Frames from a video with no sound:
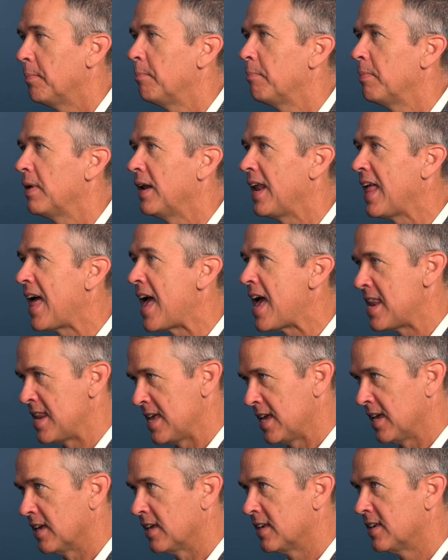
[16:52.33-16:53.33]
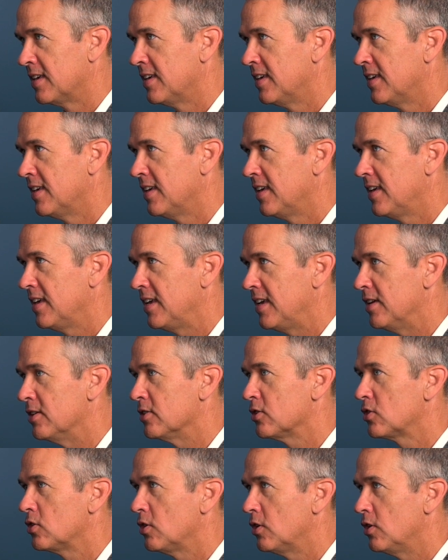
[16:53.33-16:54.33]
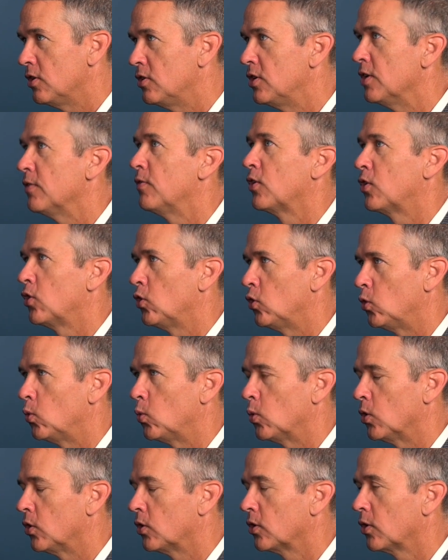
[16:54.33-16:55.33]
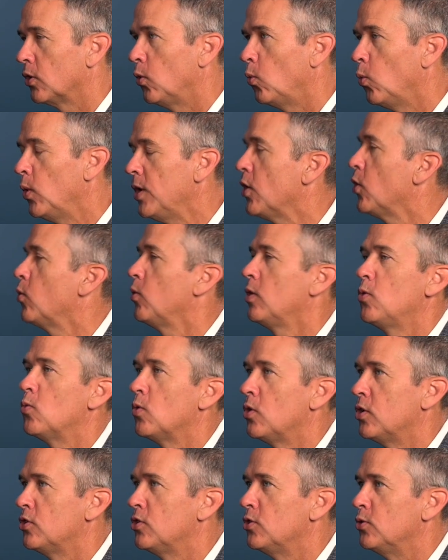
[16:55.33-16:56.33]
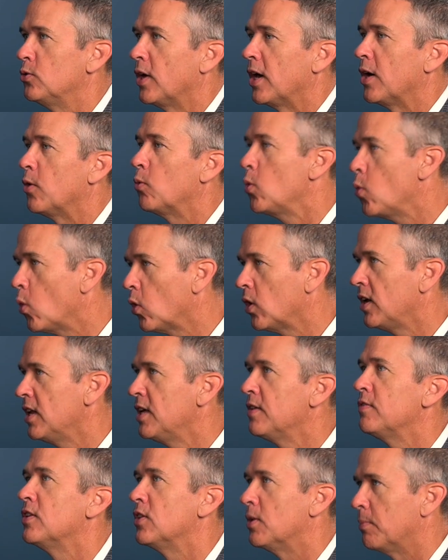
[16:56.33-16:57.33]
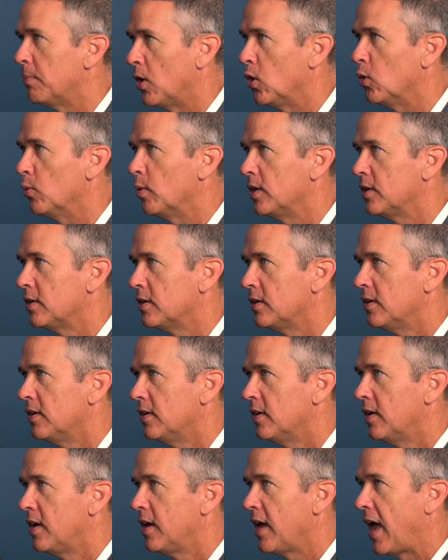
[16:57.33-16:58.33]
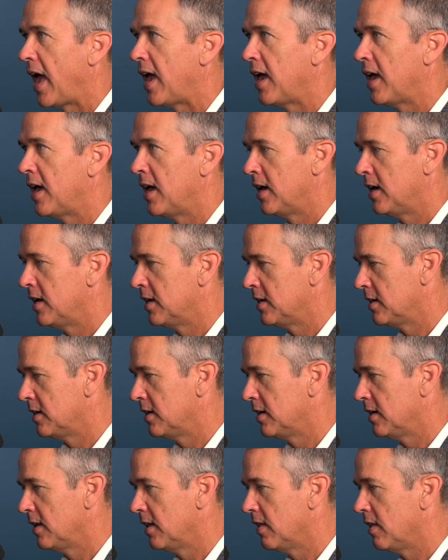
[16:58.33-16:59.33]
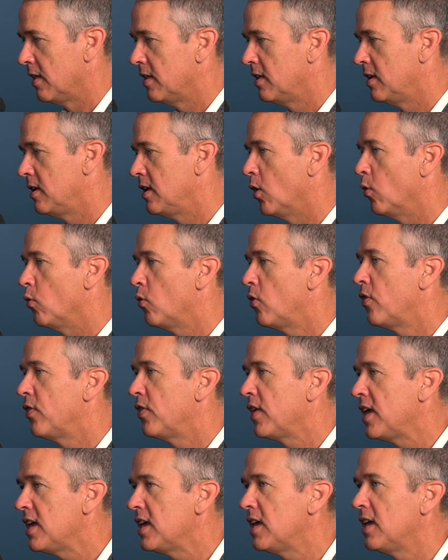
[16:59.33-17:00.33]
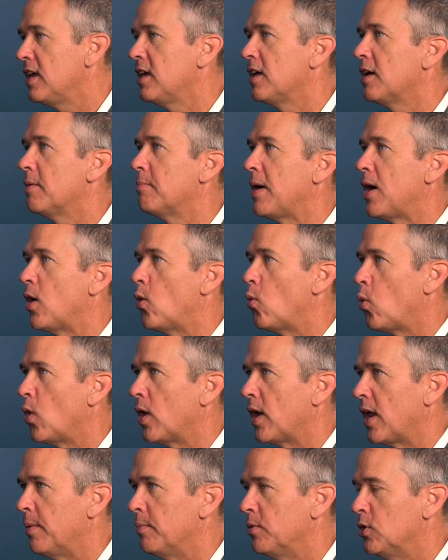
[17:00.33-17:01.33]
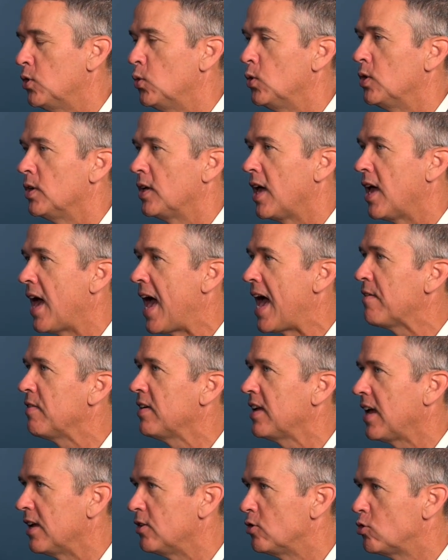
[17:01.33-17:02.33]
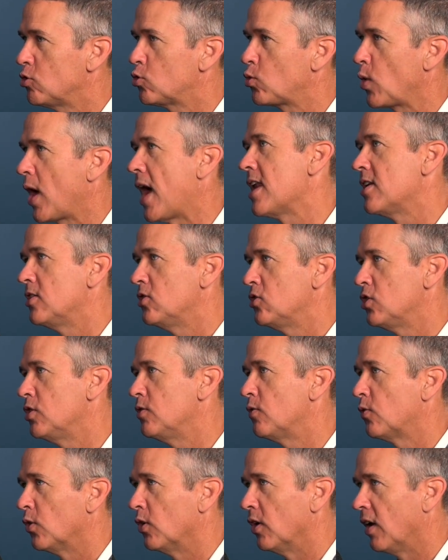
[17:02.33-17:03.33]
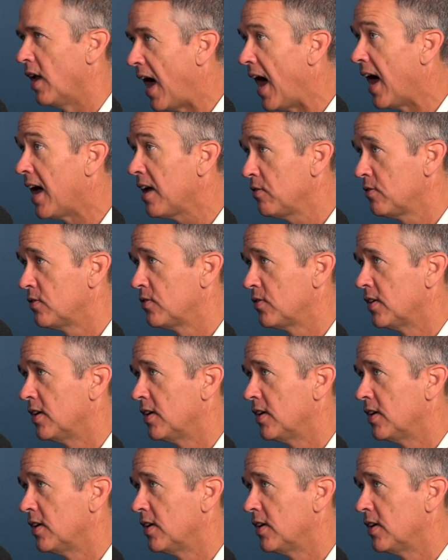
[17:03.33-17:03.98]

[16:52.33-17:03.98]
Planning is difficult work. We don't really want to do that. We want to live in the moment. And, thinking about what I'm doing, having a strategy for life